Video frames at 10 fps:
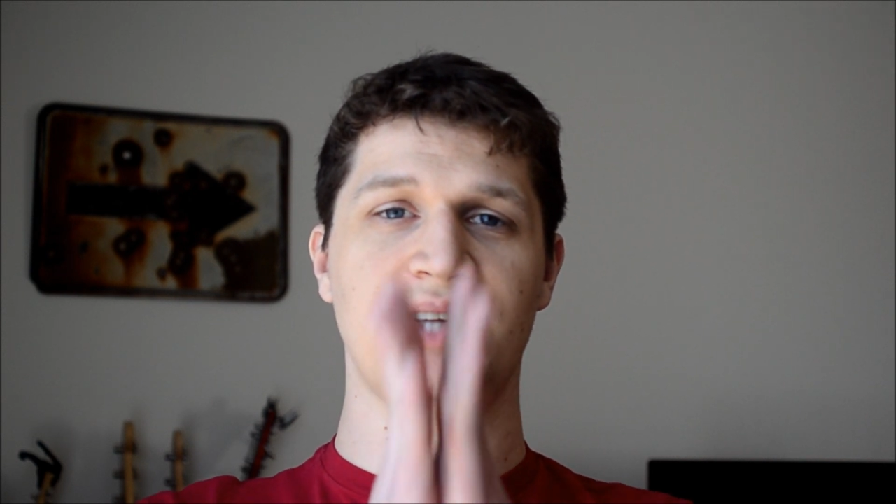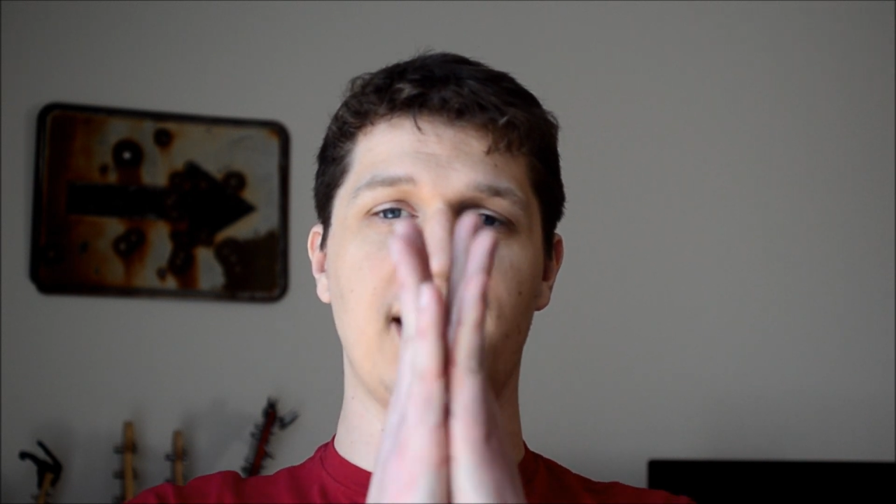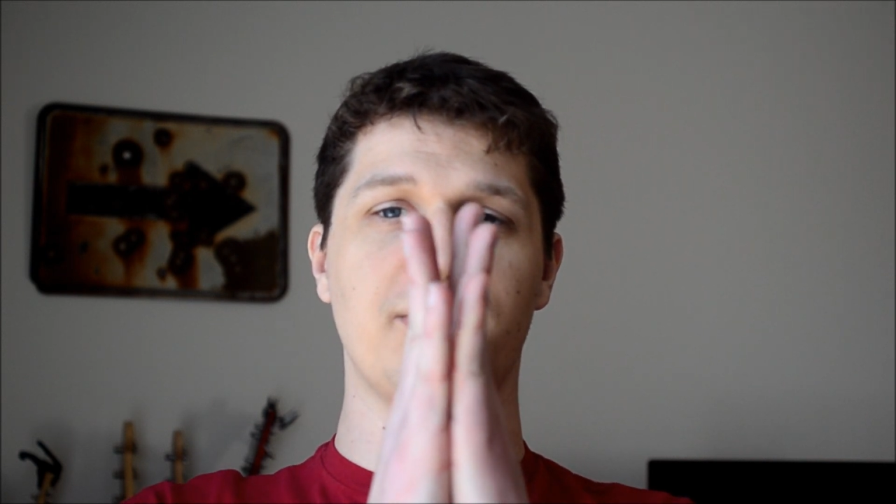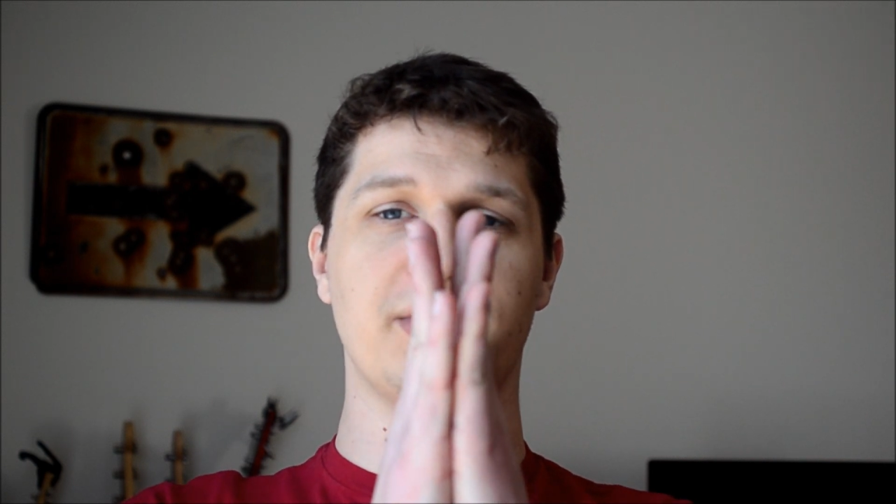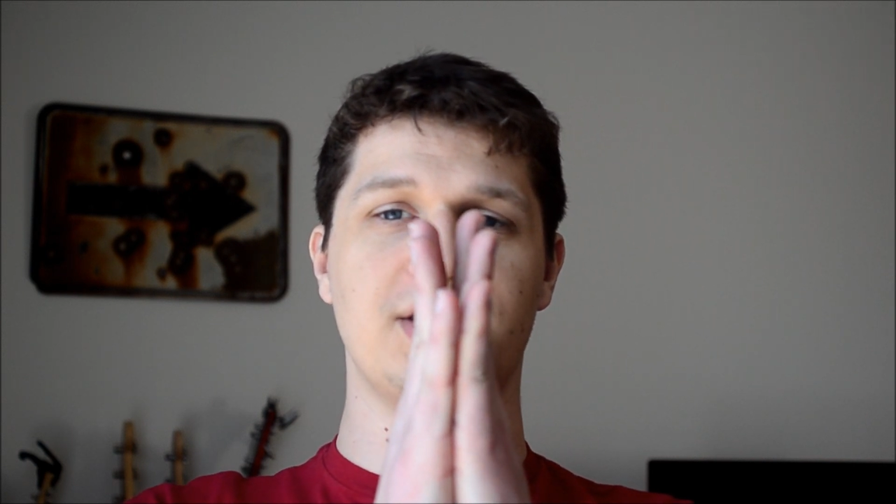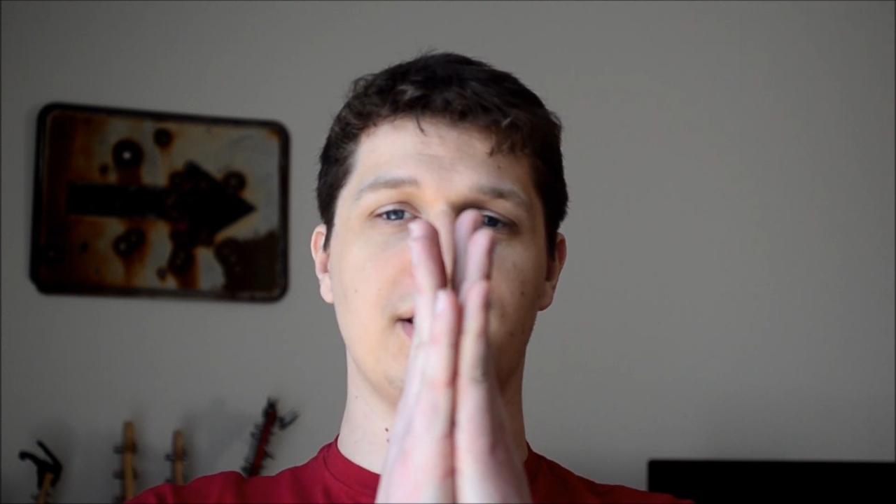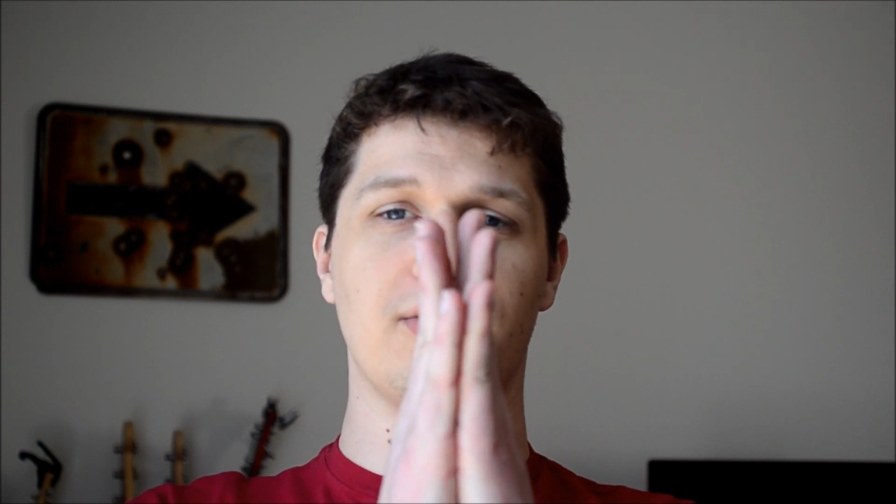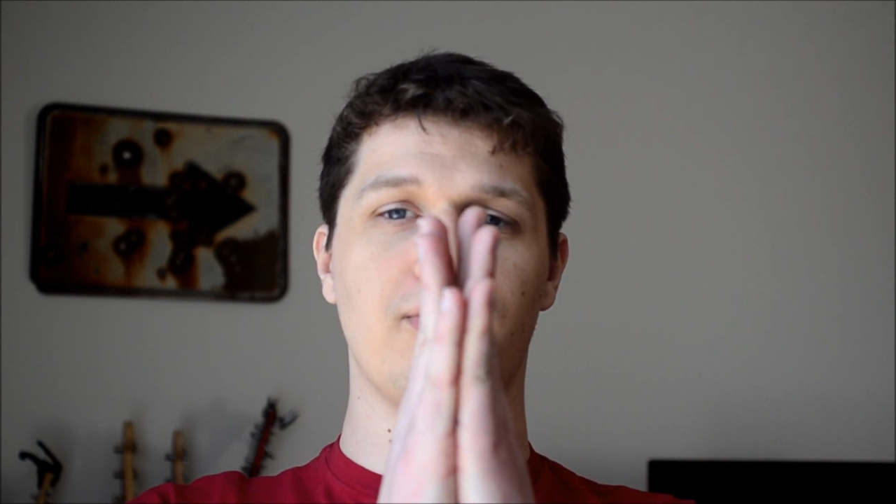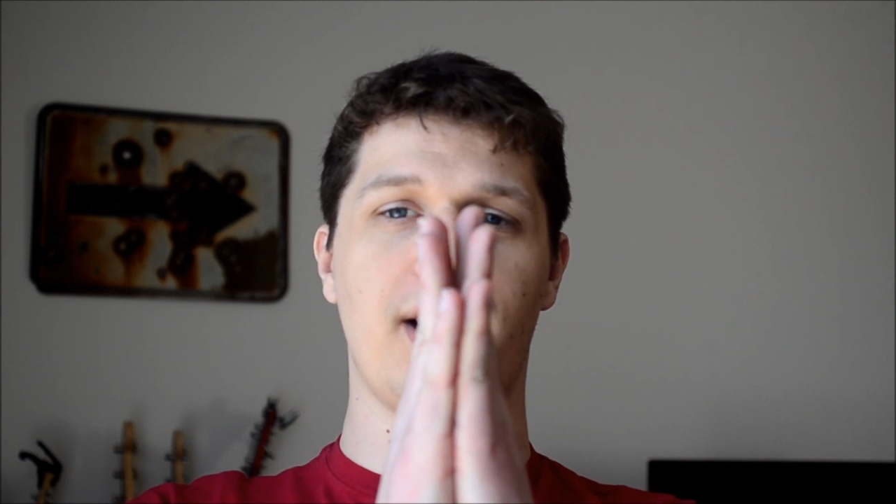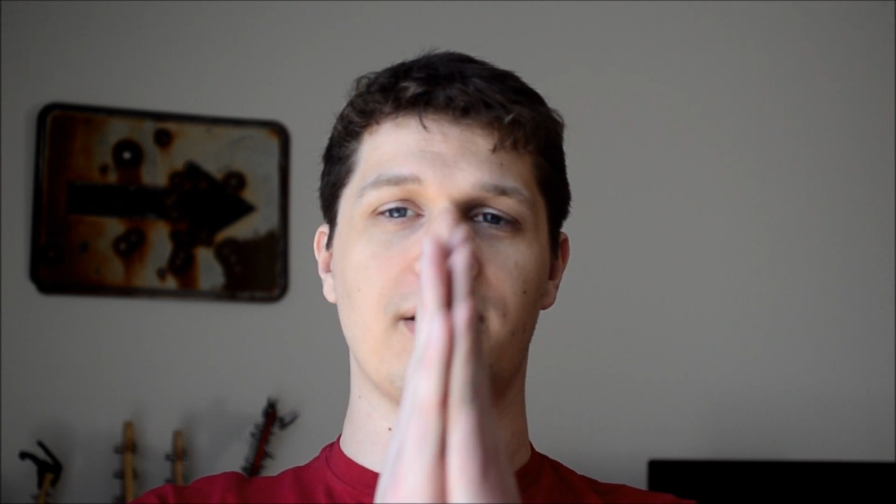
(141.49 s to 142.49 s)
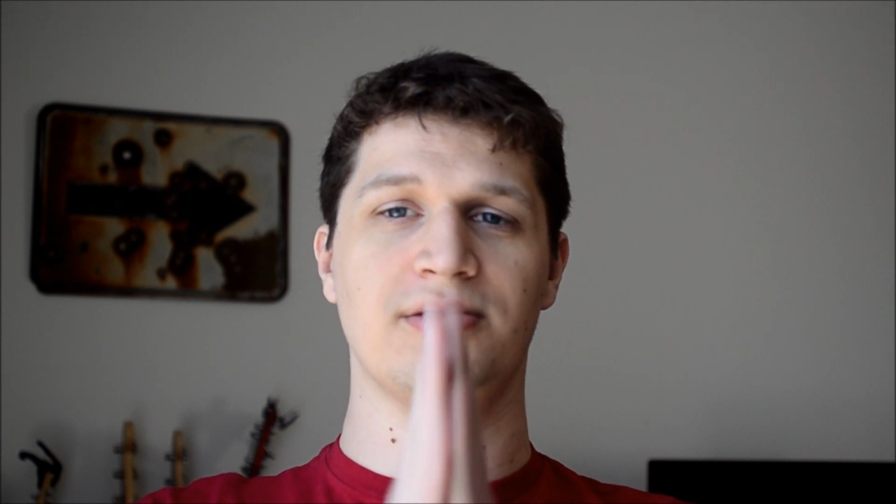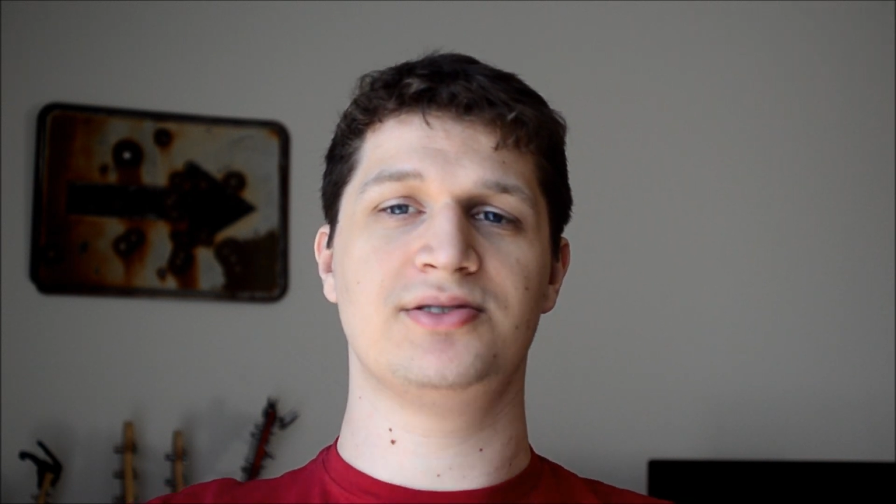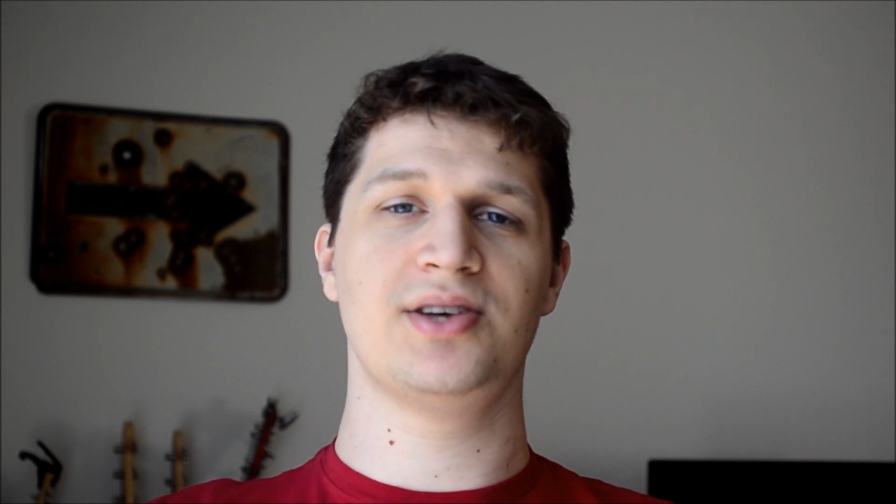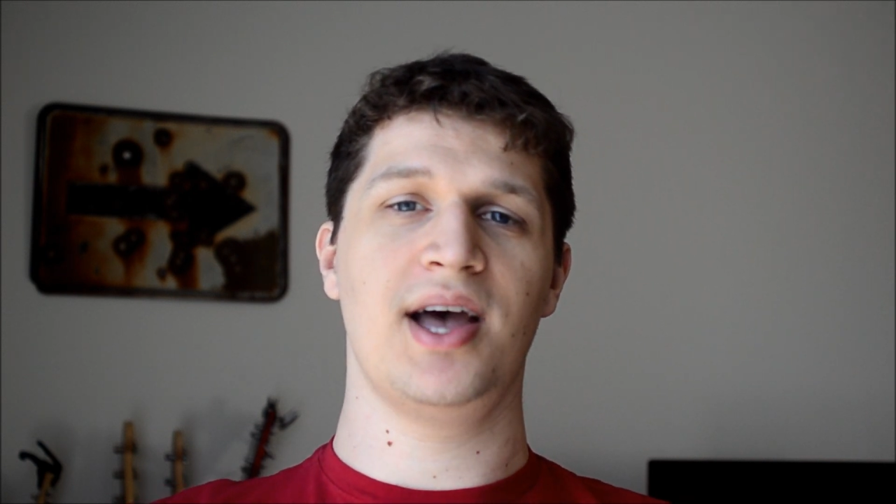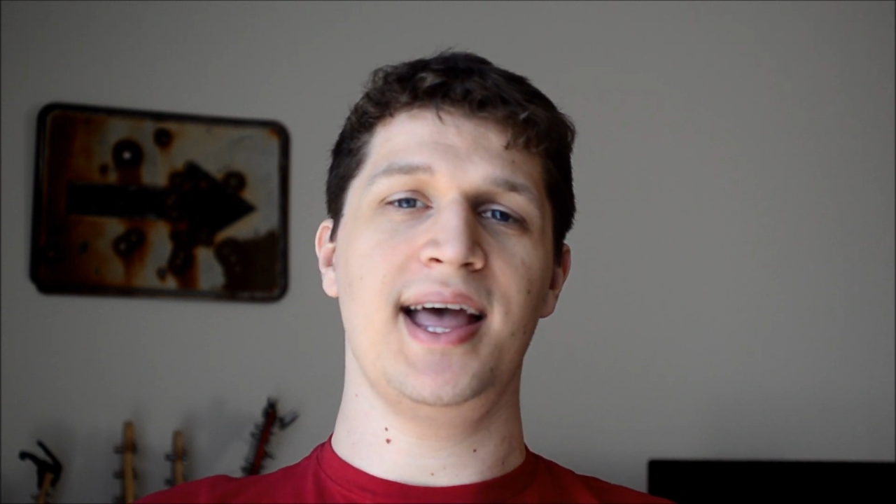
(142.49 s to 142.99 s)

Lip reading: sandwiching the records